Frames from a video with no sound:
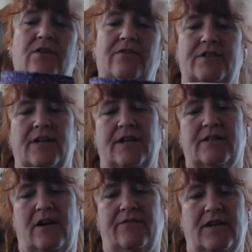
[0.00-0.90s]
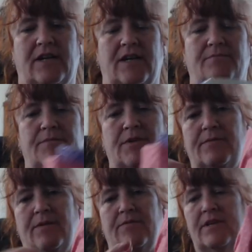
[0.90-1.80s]
oversized coffee cup, but
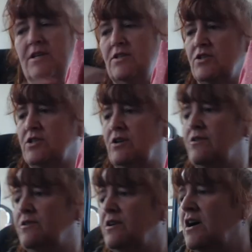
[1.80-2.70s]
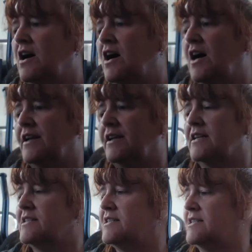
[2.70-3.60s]
remember, these are shown on a
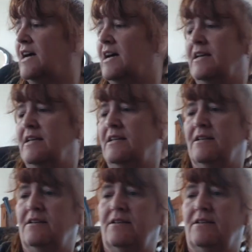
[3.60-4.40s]
stein.